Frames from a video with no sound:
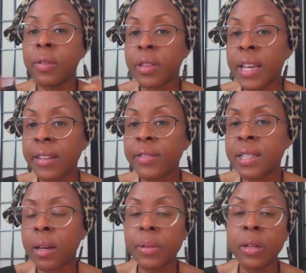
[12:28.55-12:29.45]
you think of it
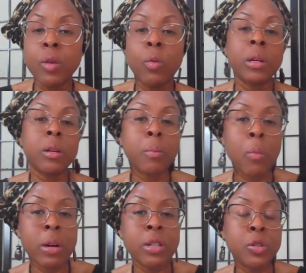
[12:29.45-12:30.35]
something you want to look
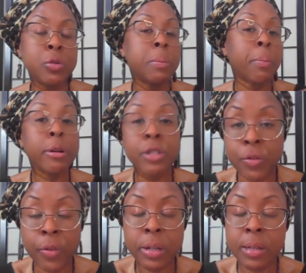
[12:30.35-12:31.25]
more into and
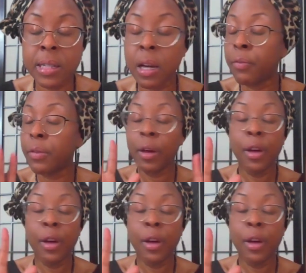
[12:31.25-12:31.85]
purchase for yourself.